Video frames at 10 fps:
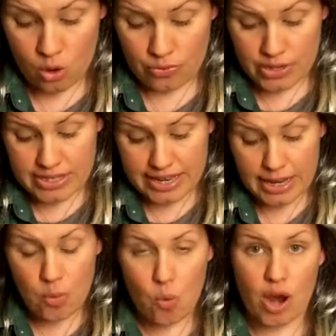The
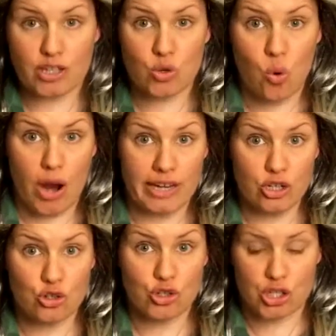second one's quite
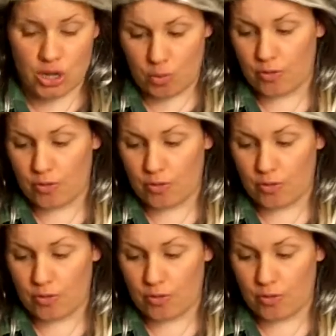interesting.